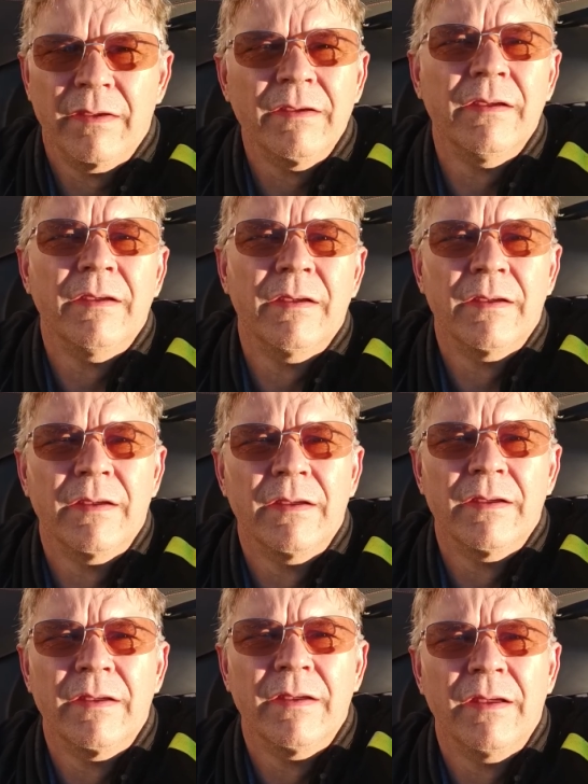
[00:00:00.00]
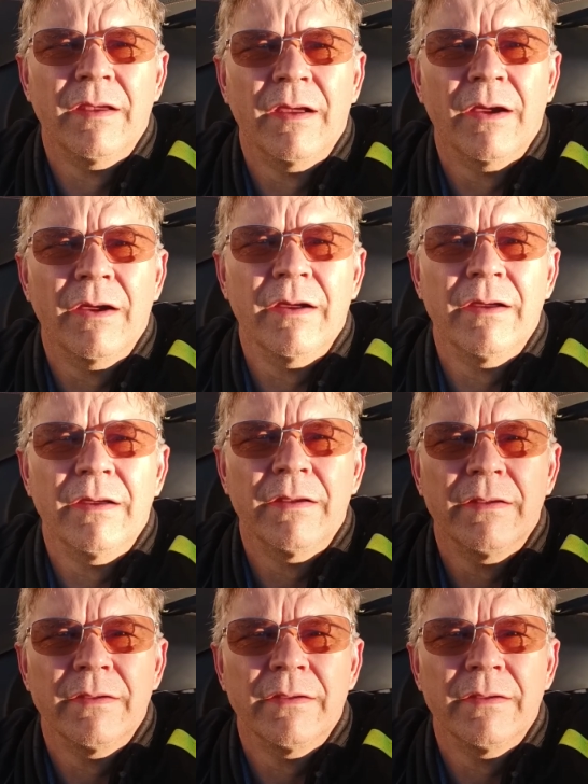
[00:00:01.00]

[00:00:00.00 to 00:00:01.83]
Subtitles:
(no one is talking)